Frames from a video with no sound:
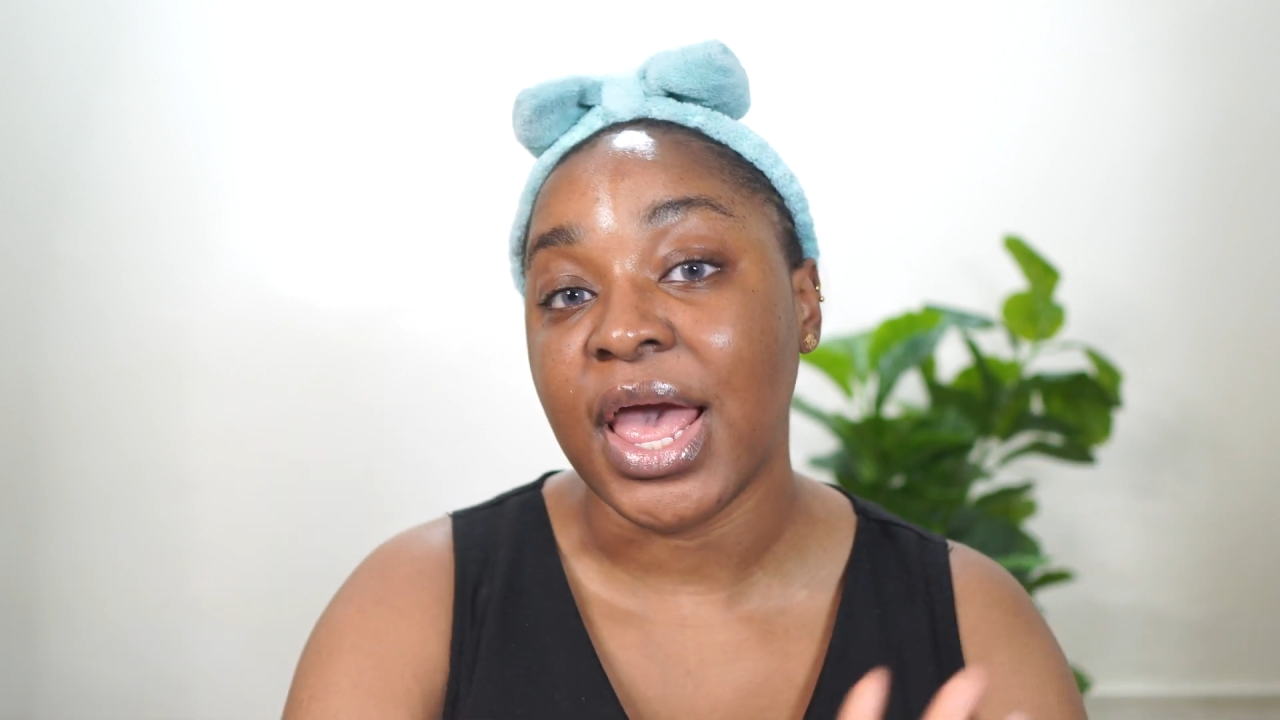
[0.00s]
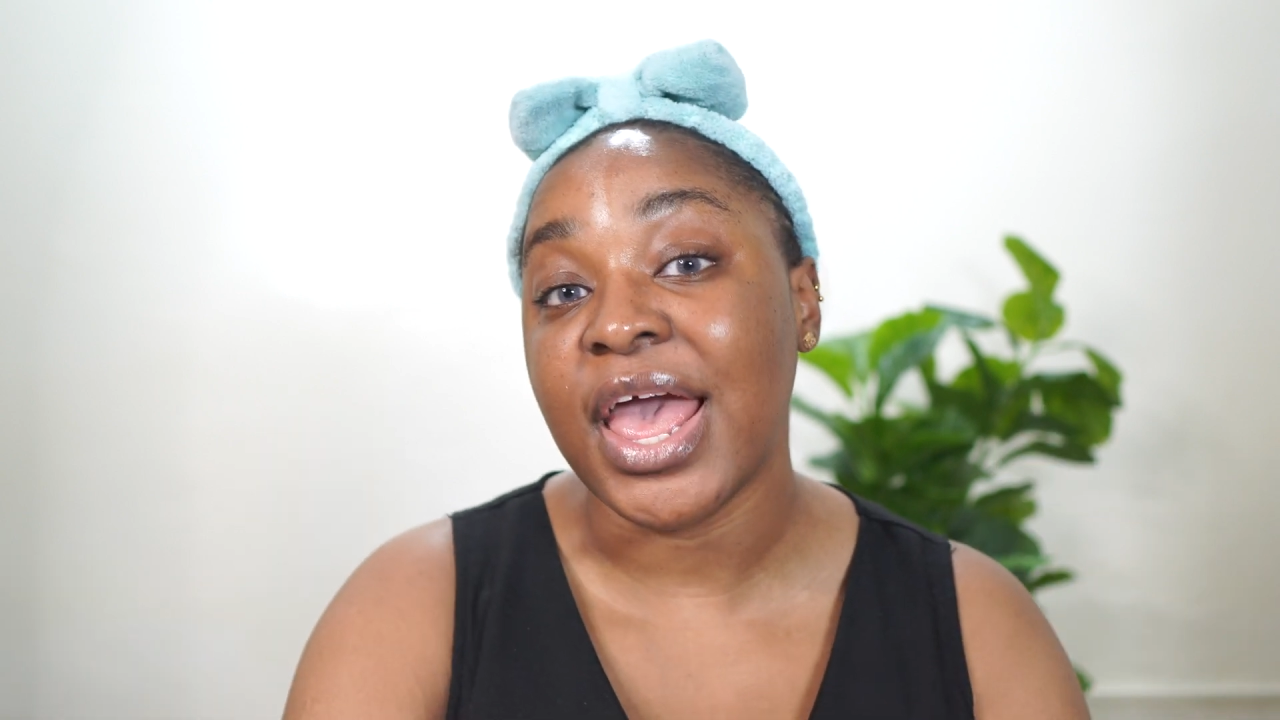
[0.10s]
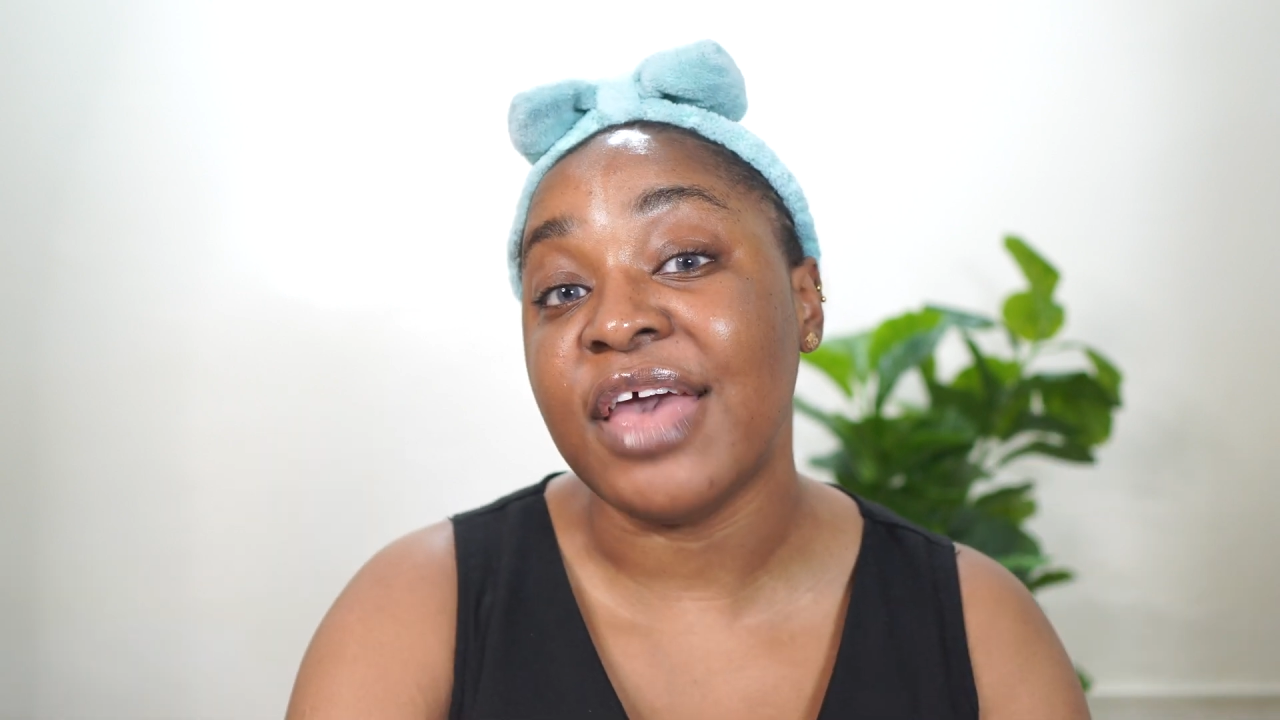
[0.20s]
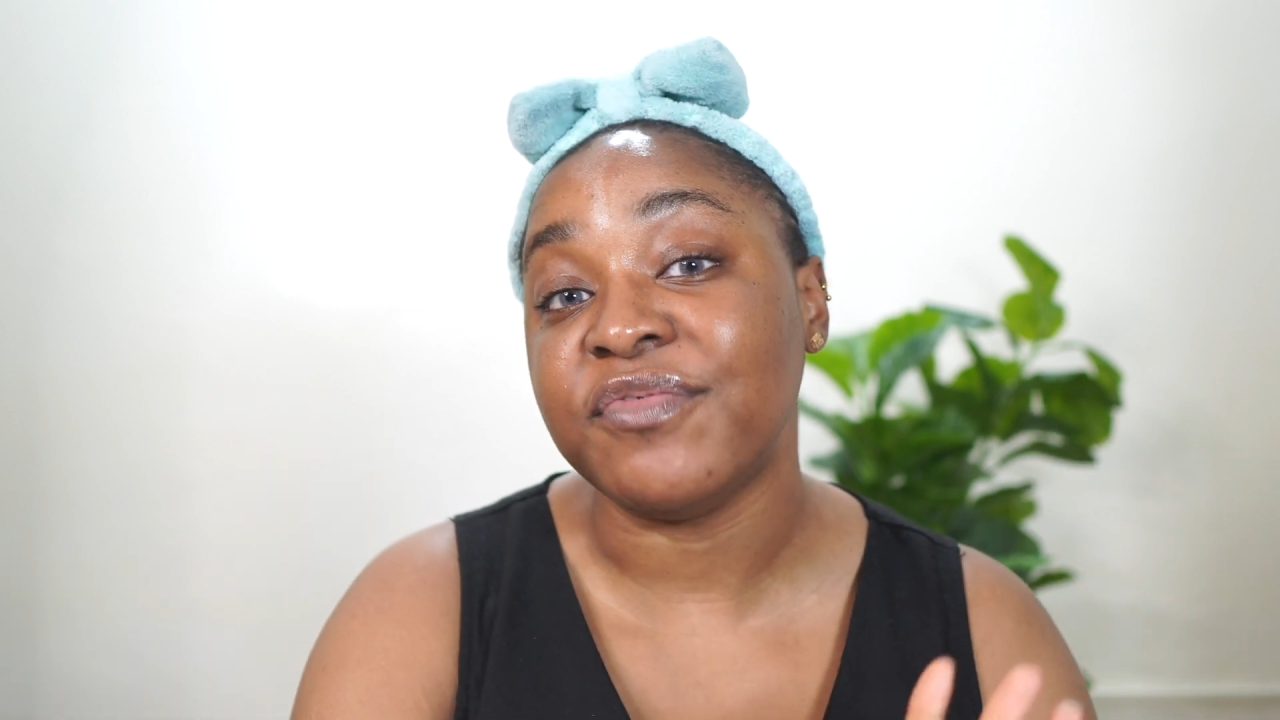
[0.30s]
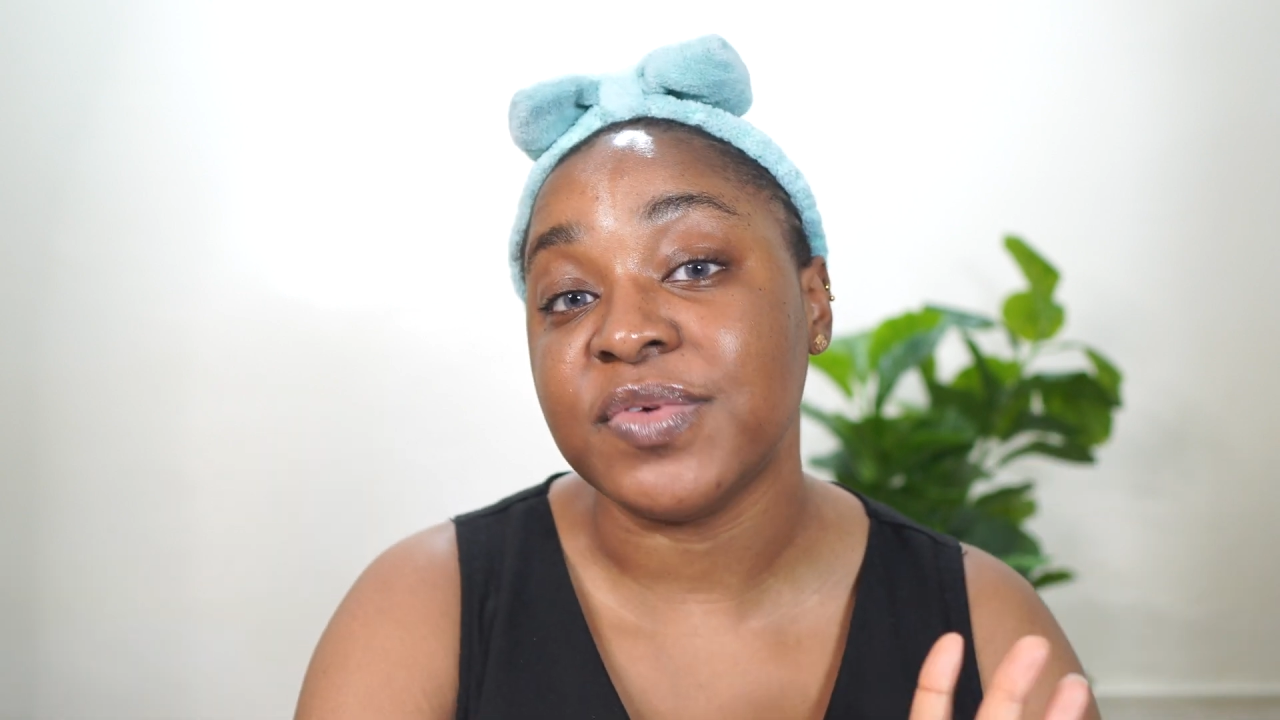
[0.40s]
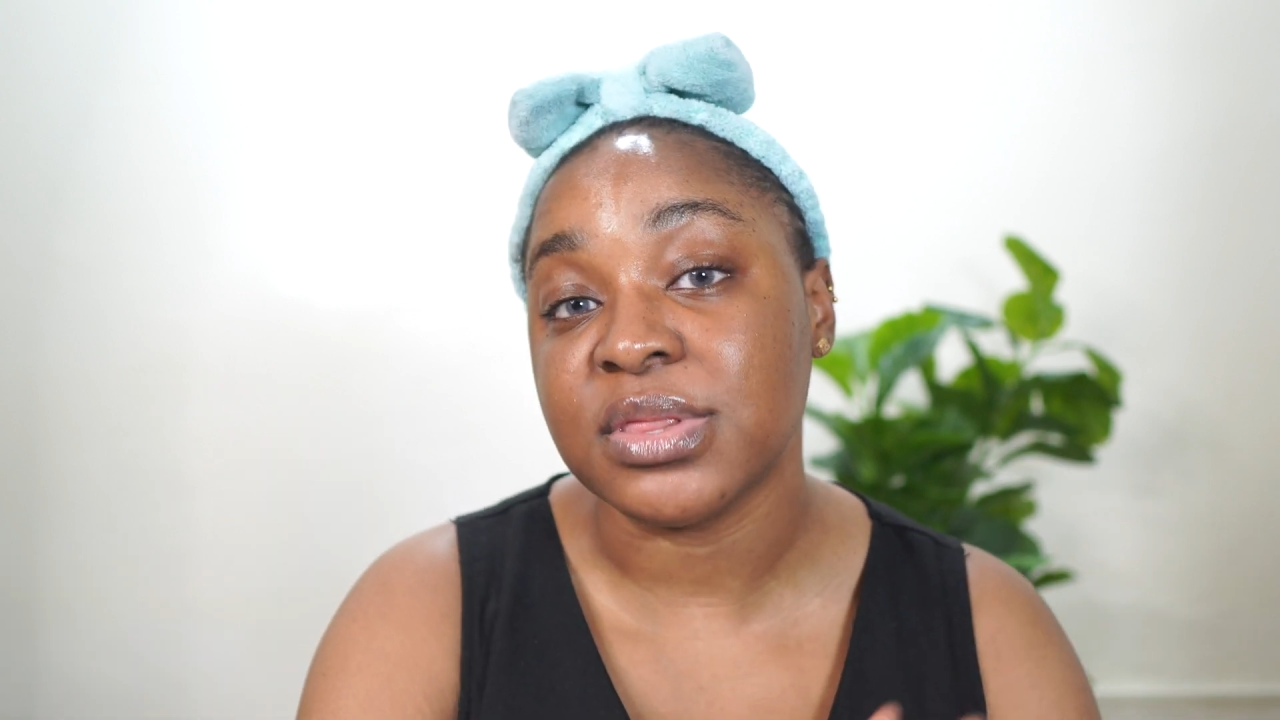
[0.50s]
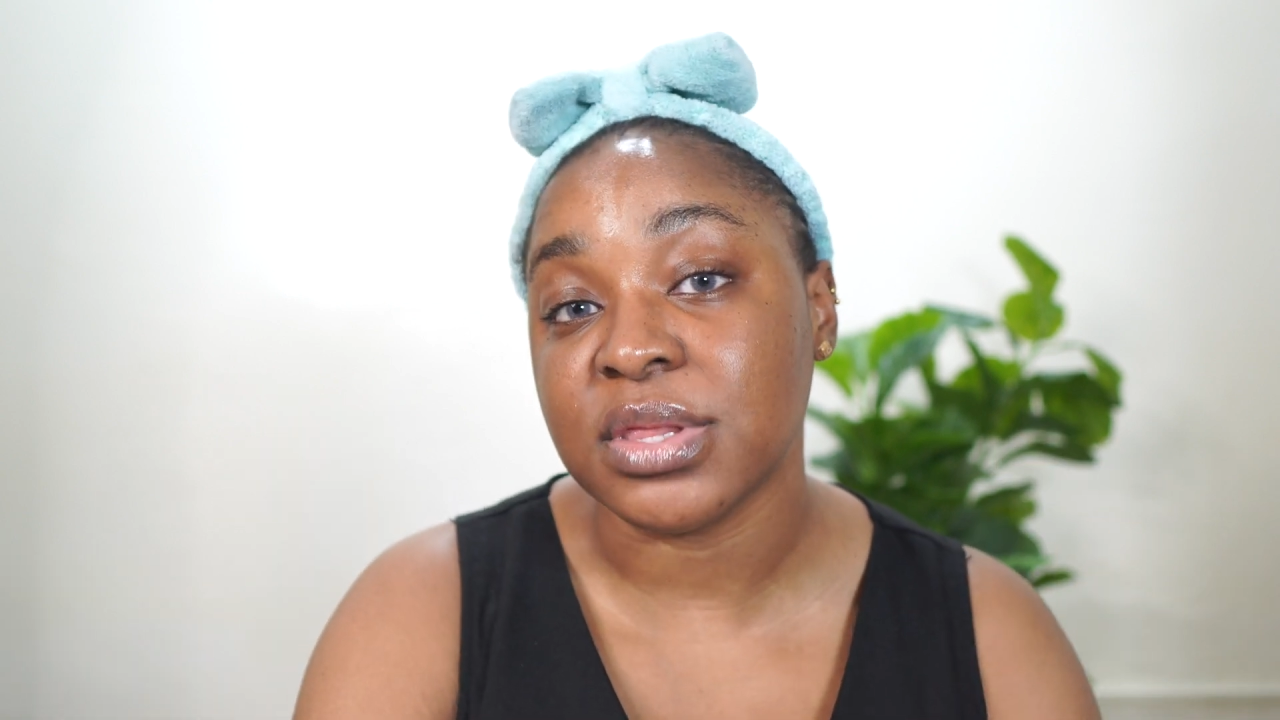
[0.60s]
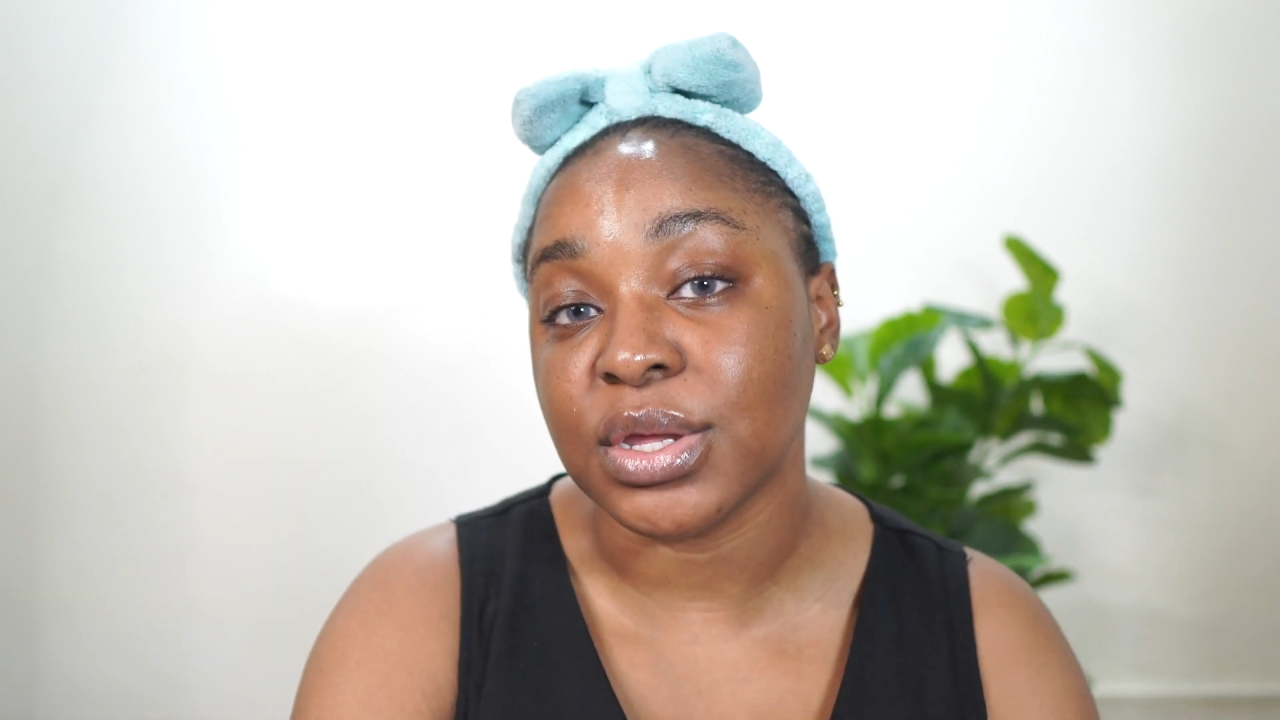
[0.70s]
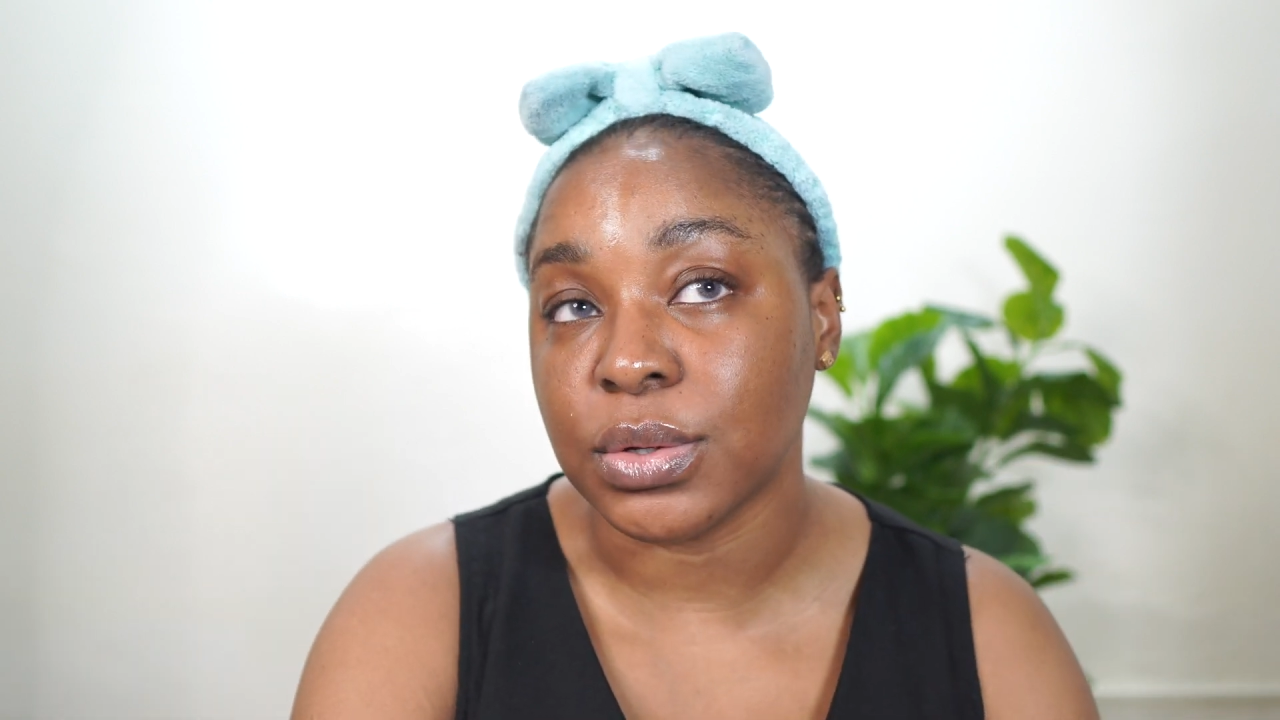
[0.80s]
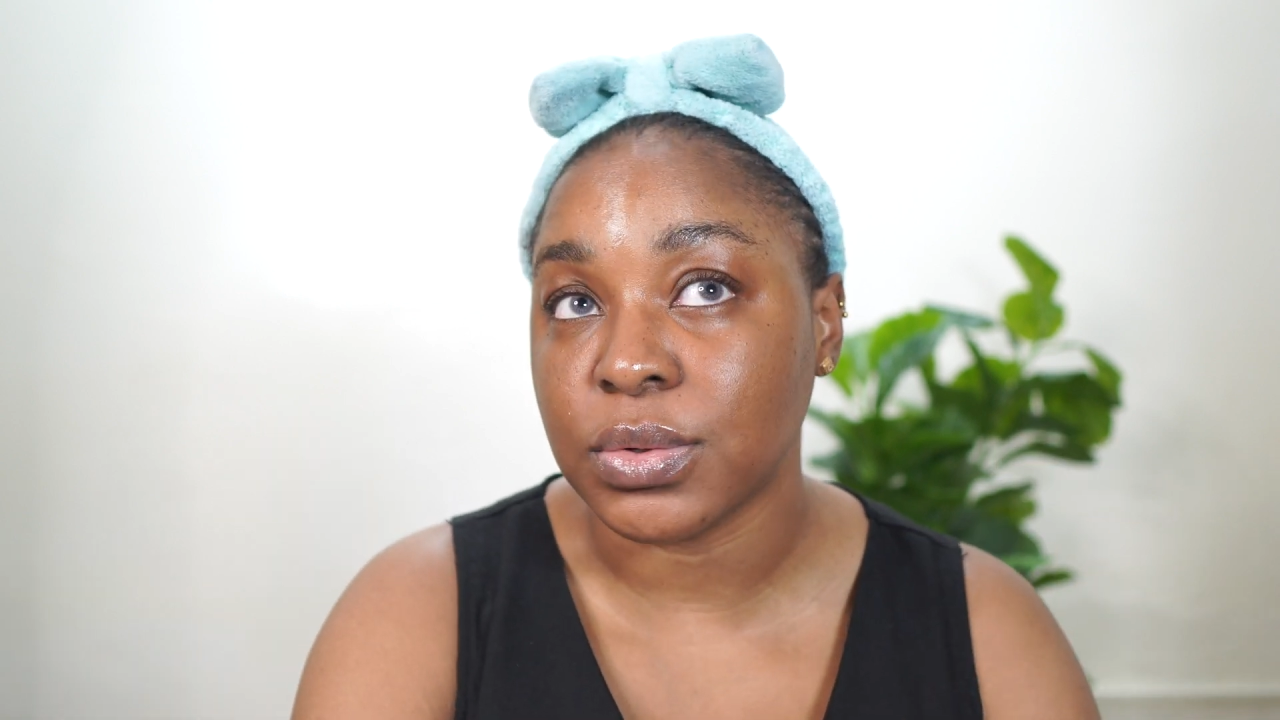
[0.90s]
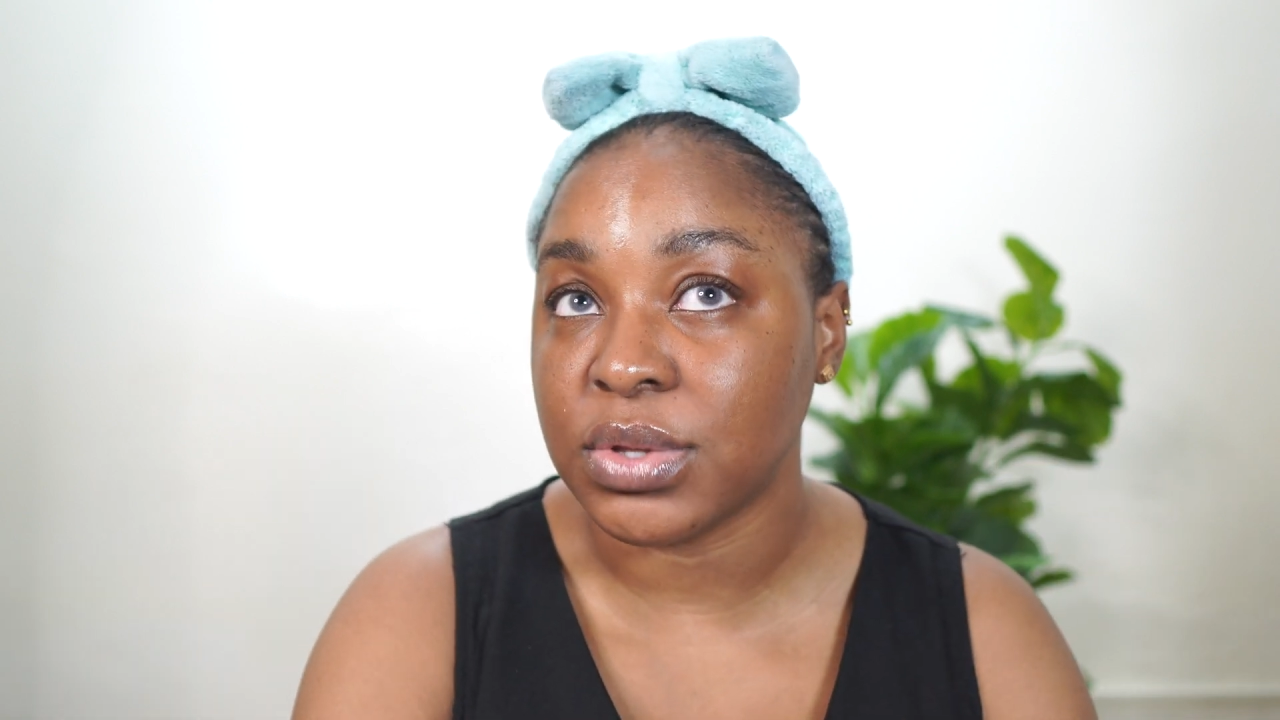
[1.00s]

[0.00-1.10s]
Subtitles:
every single